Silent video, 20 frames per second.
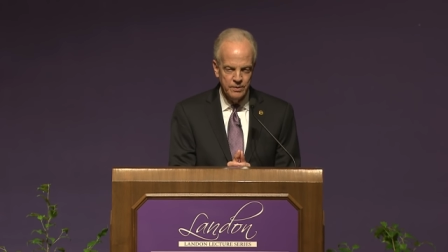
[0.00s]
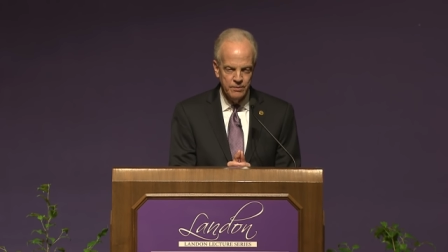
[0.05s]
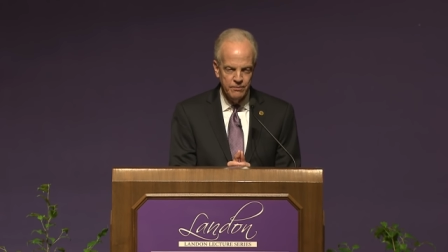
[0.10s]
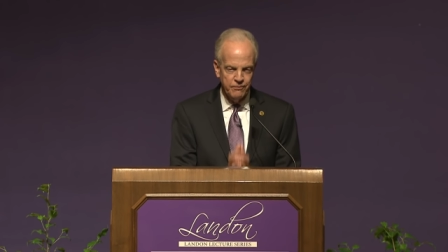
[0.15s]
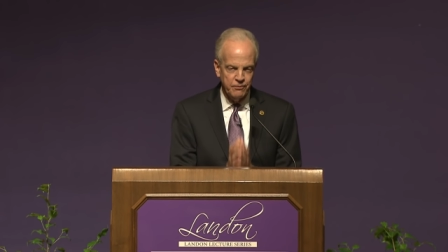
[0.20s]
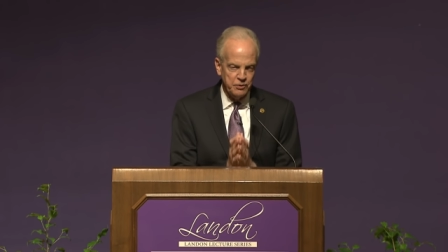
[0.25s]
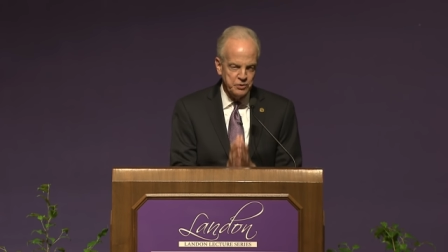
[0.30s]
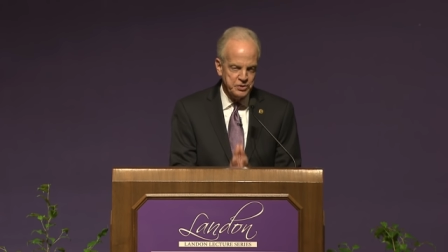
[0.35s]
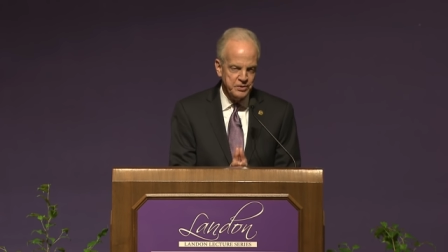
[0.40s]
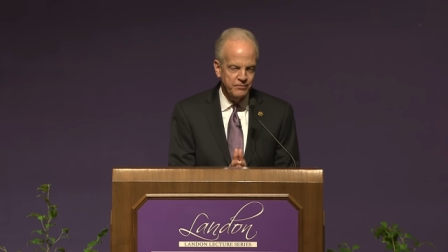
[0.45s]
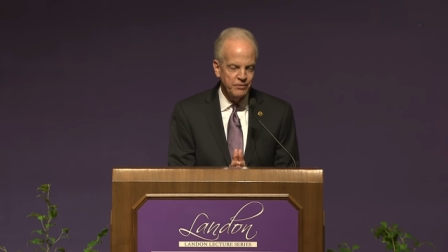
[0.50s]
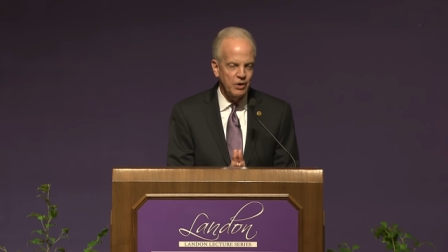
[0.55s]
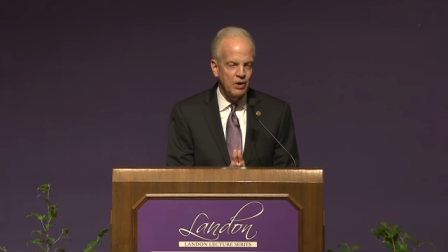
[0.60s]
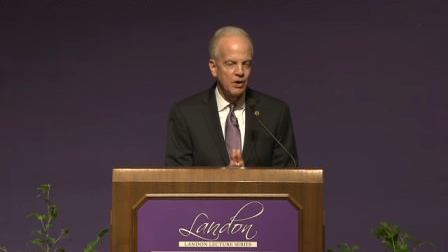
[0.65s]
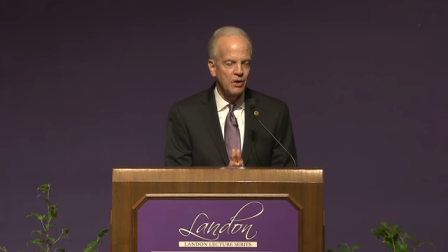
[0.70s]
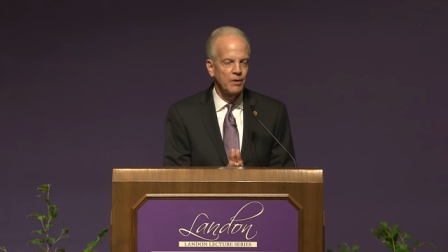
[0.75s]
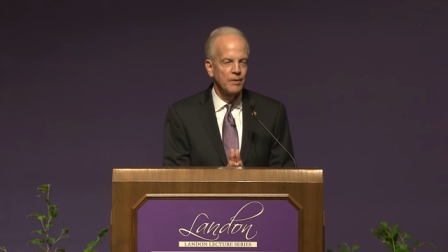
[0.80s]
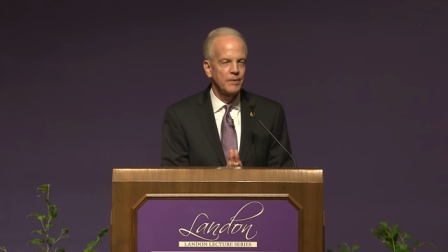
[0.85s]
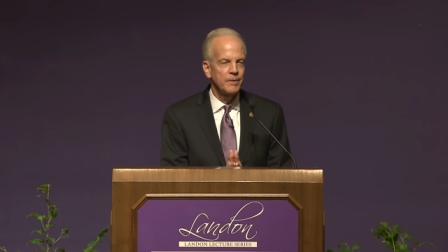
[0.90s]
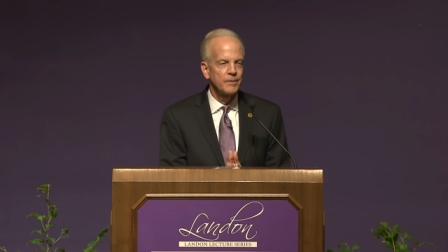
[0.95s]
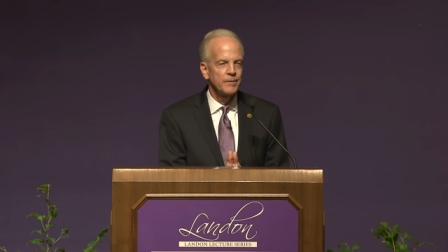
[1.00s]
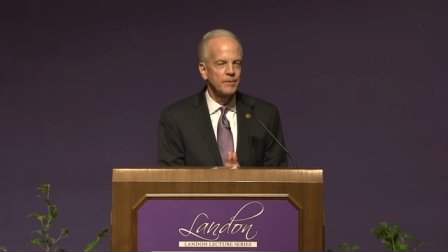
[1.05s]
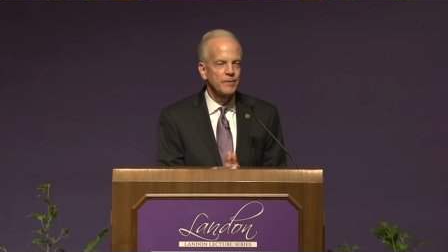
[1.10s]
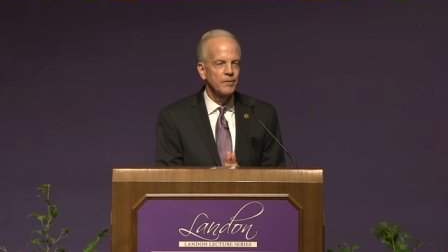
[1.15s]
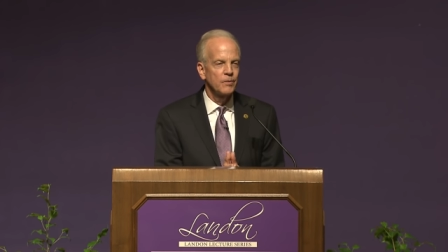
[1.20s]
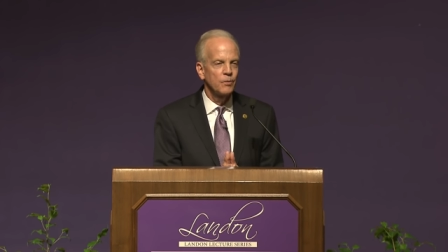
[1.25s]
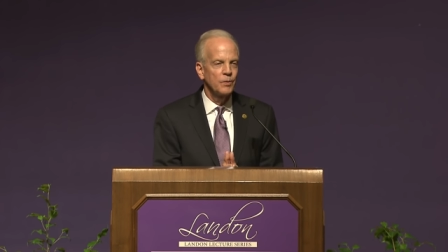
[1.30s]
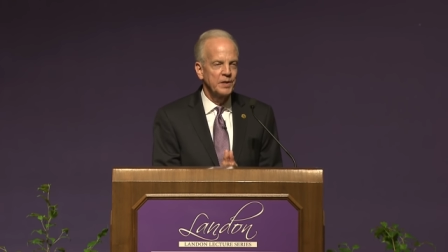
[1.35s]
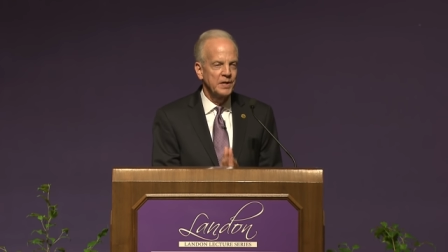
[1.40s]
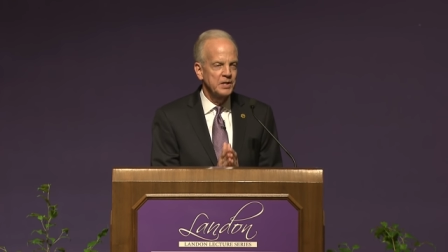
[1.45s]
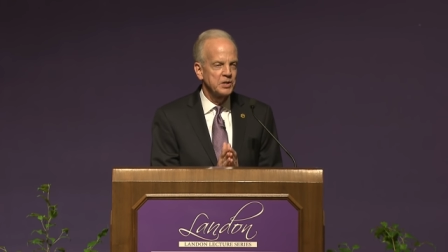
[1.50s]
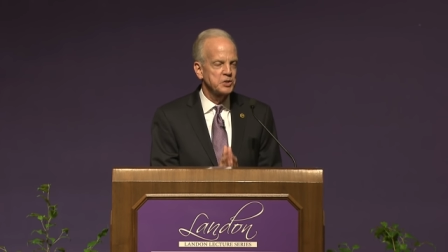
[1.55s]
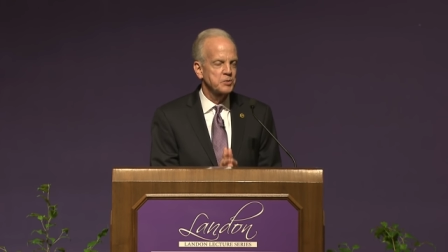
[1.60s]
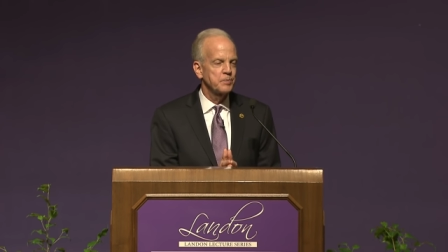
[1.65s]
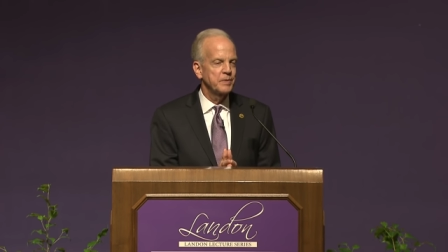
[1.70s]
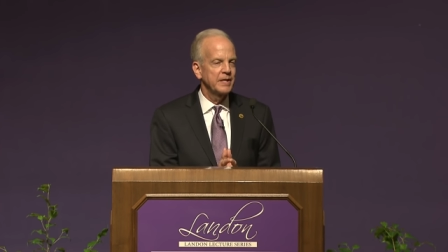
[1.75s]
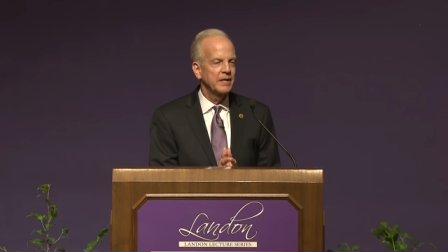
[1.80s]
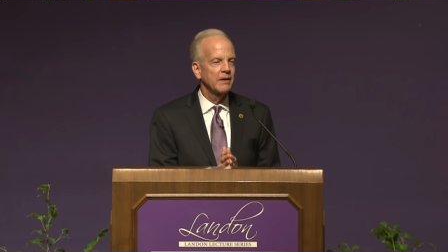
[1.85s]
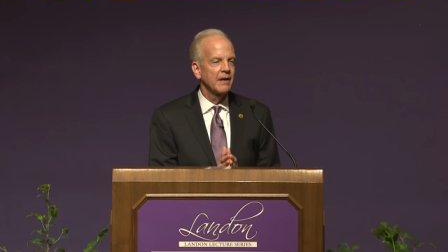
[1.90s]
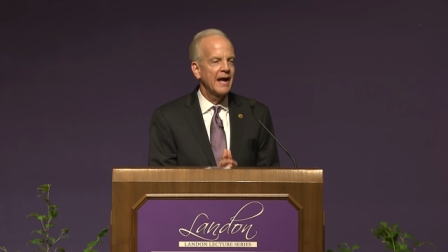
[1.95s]
first of all, we need to
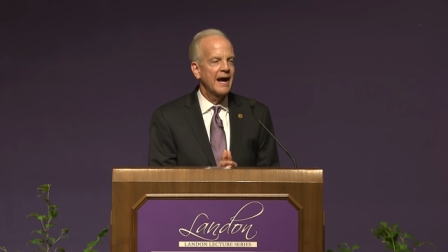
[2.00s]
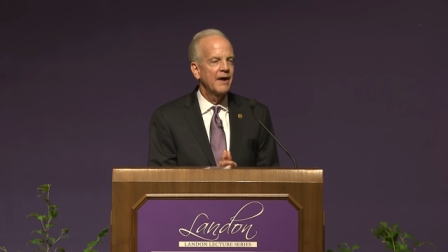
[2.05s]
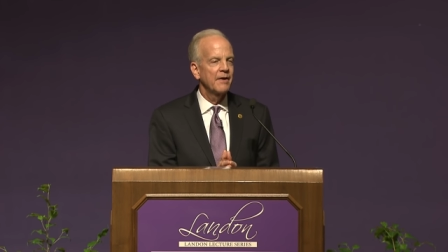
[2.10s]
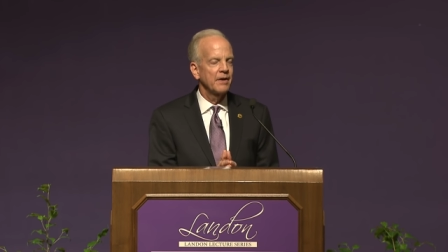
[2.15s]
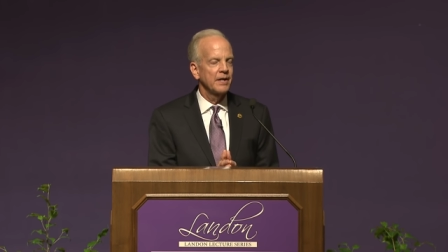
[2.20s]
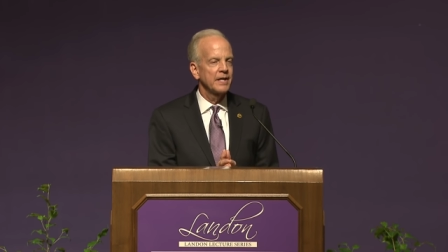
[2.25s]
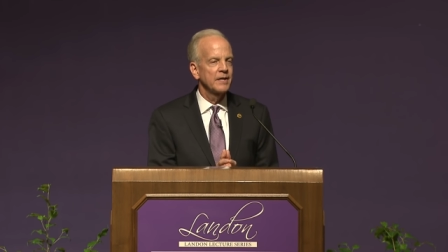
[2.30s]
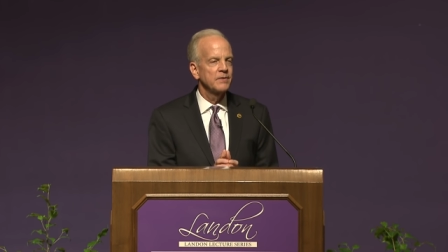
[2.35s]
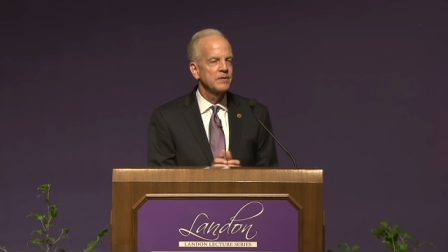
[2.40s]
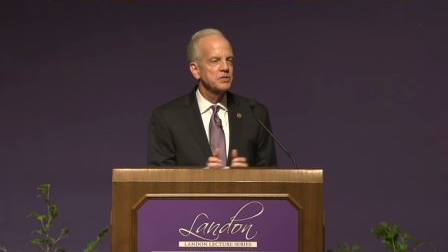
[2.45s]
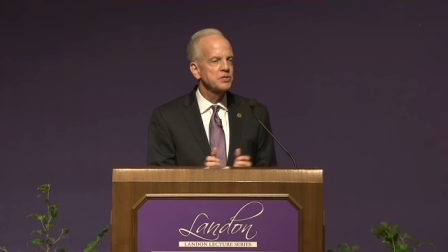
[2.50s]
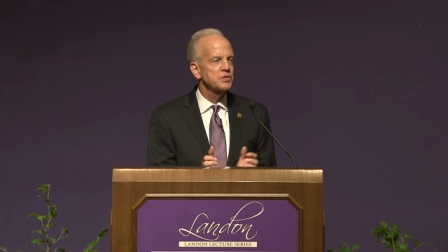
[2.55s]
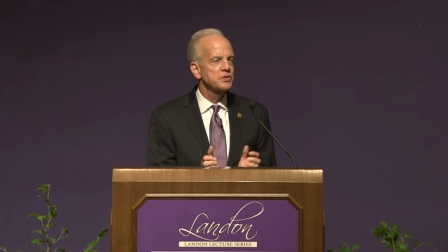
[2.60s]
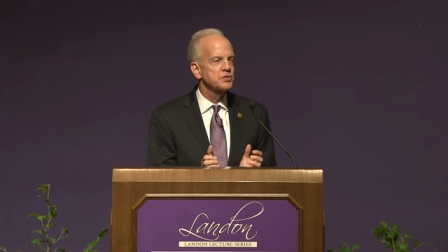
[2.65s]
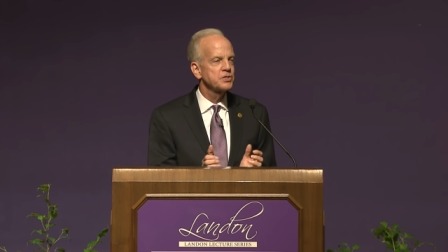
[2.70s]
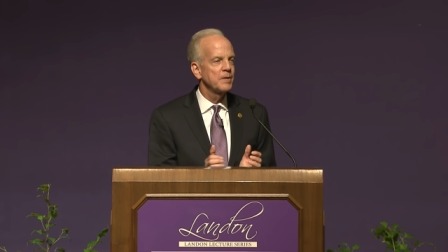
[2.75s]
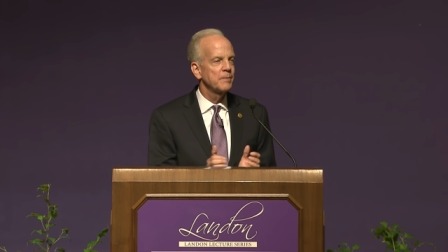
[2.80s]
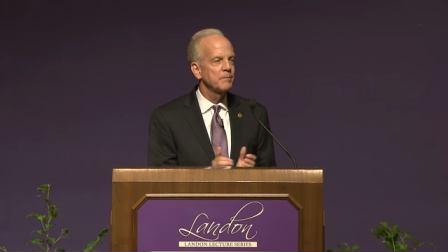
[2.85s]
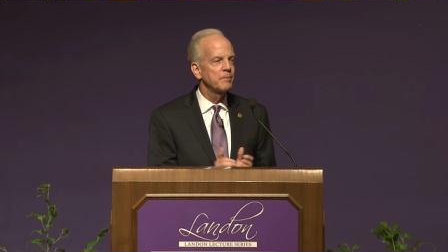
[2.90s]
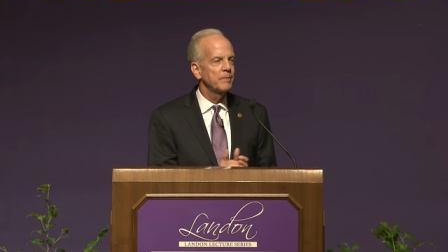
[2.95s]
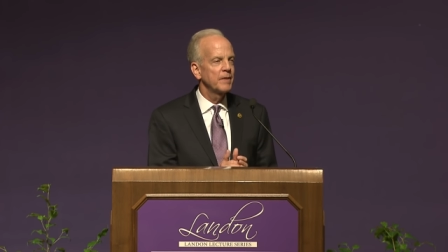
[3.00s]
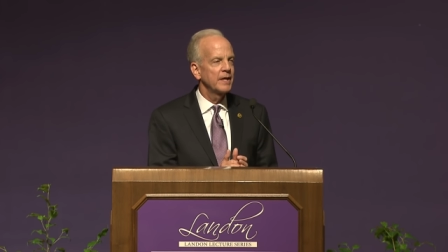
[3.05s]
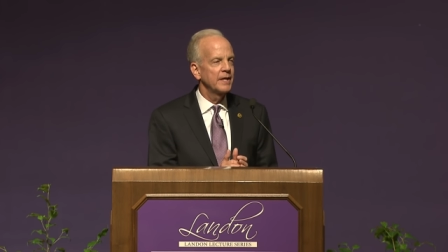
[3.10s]
speak loudly, and this is some,